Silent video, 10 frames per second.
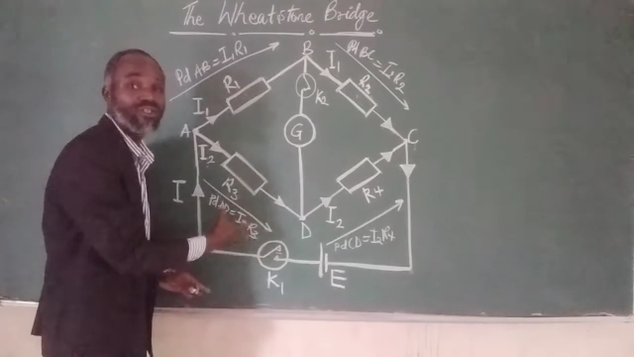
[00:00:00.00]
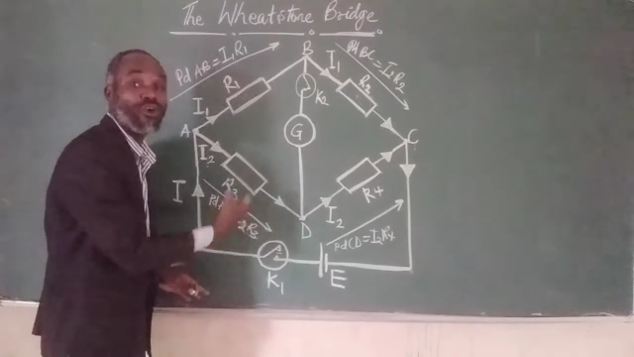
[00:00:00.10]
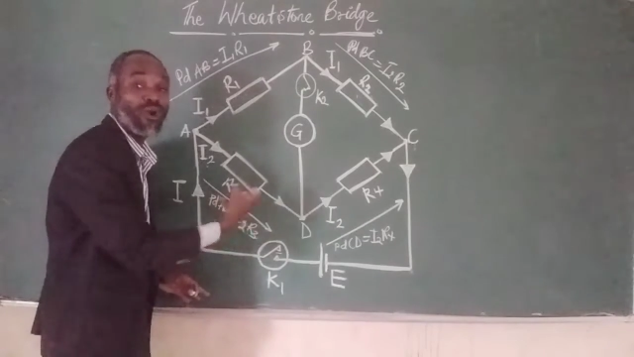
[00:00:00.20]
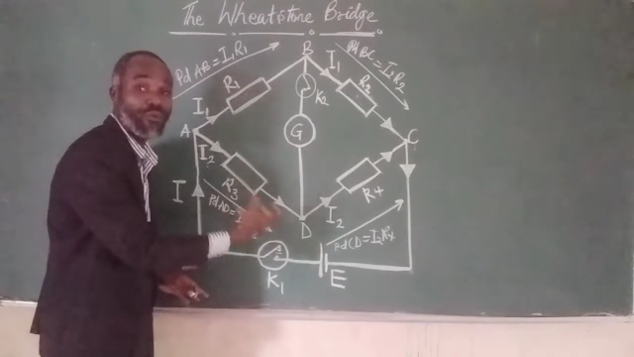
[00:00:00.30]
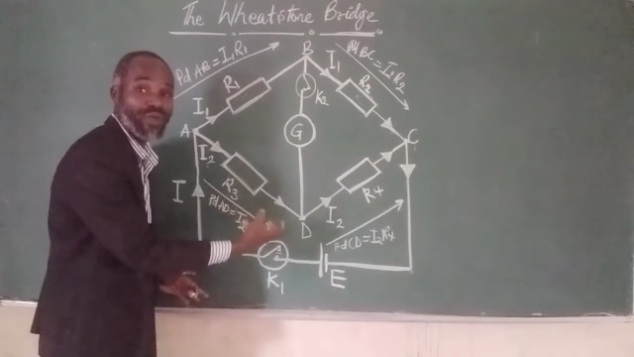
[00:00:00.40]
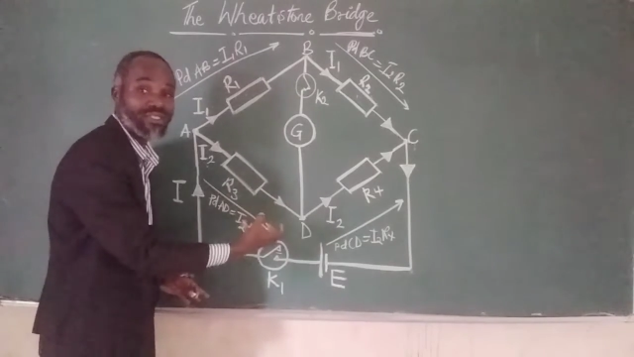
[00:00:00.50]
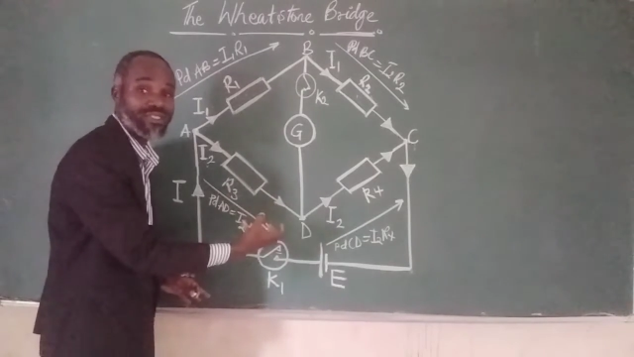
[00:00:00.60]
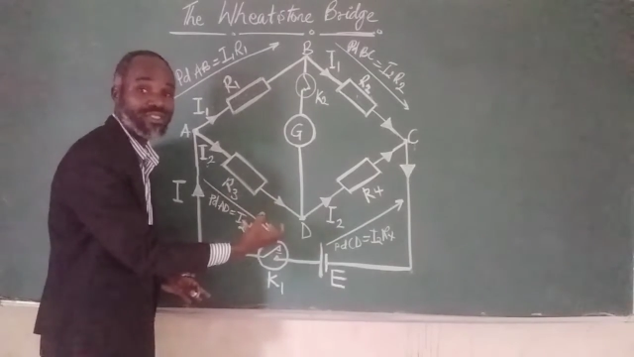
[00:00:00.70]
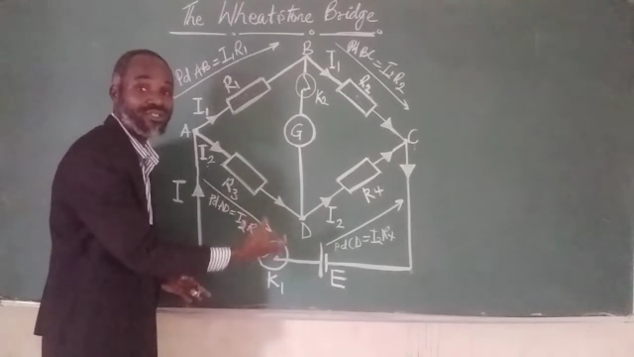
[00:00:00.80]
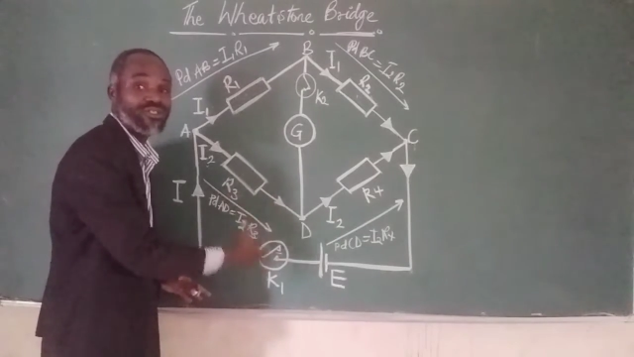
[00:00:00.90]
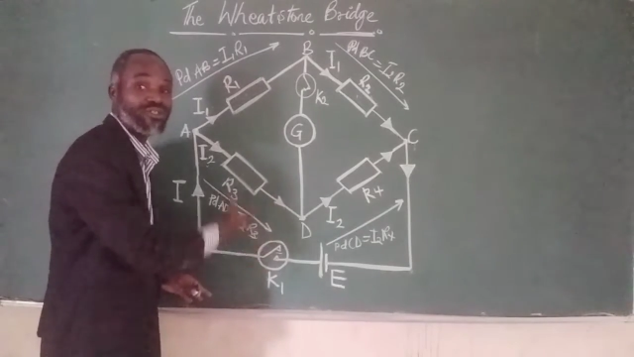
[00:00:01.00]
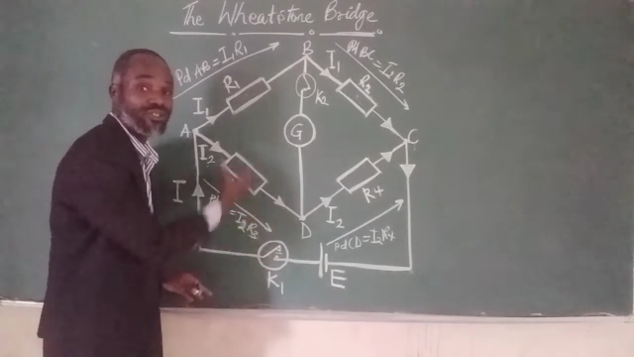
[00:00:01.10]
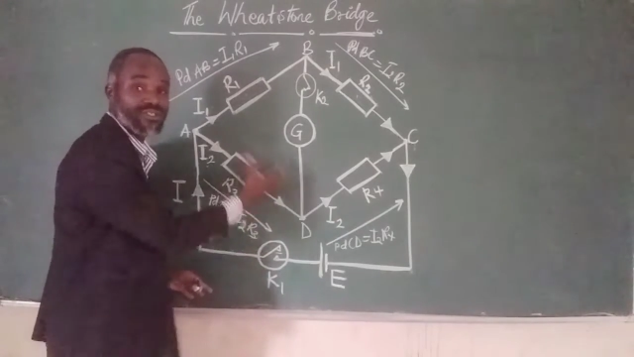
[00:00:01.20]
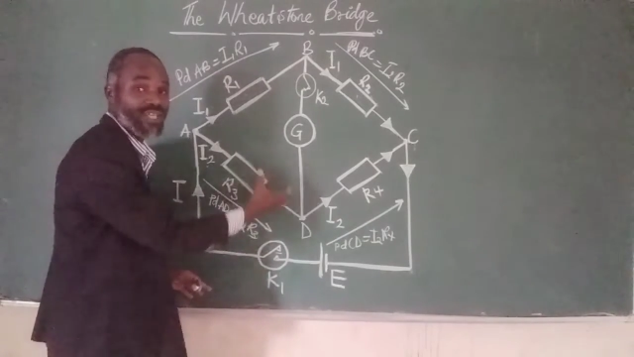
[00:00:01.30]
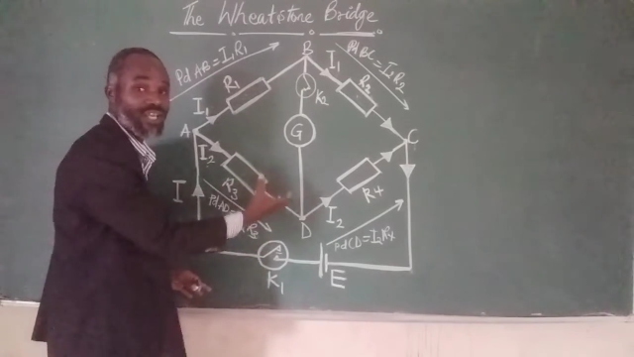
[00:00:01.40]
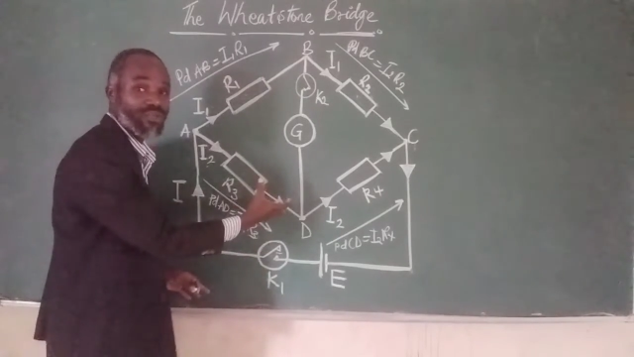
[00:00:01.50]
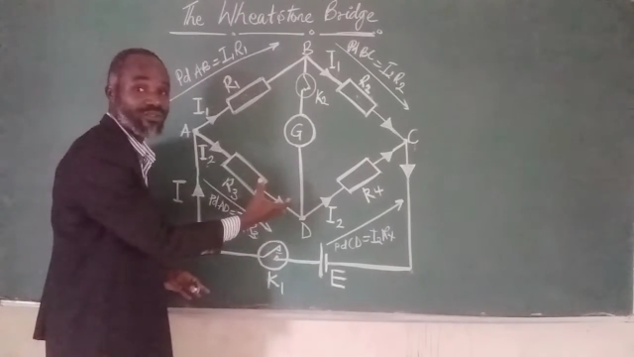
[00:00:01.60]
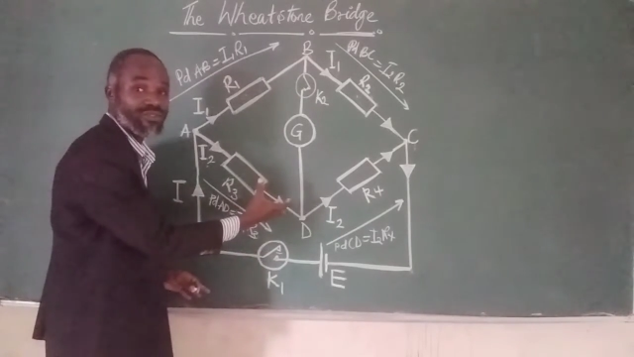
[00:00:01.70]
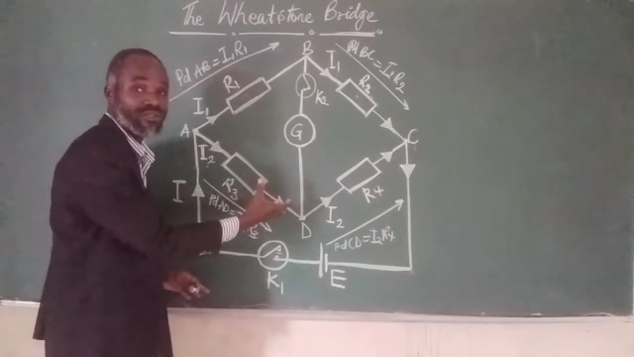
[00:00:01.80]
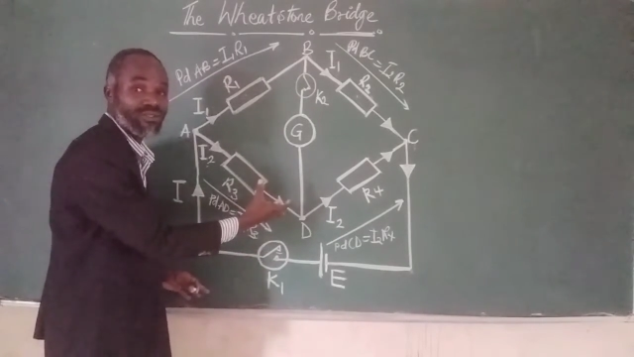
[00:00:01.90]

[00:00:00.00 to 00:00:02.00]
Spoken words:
current, to the circuit.